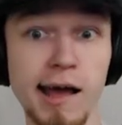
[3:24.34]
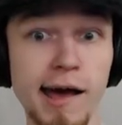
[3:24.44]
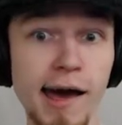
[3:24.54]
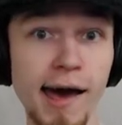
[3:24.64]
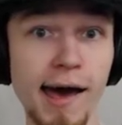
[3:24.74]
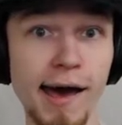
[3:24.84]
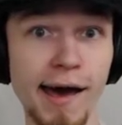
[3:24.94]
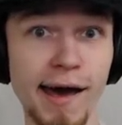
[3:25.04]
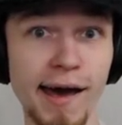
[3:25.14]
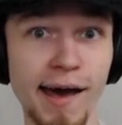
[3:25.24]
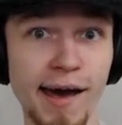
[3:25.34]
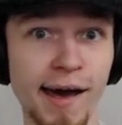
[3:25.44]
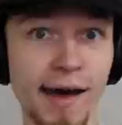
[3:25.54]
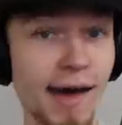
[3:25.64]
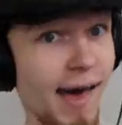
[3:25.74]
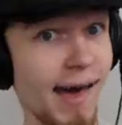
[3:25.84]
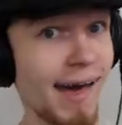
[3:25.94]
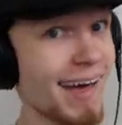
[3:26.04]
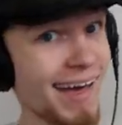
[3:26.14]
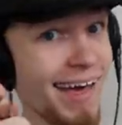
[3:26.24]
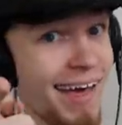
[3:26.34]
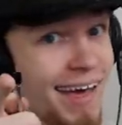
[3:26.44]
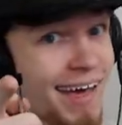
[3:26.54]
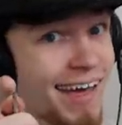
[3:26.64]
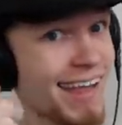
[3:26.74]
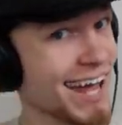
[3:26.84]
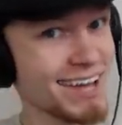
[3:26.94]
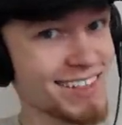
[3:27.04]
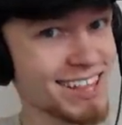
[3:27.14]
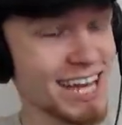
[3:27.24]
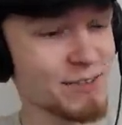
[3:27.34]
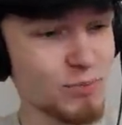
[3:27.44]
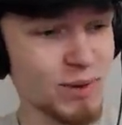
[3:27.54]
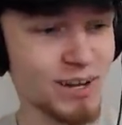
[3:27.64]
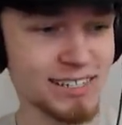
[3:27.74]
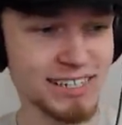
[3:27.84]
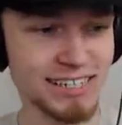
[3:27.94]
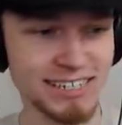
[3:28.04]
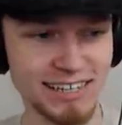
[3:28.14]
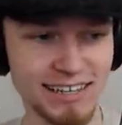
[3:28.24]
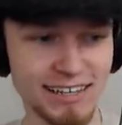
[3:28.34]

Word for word: Ah, ah, ah, that was enough, apparently.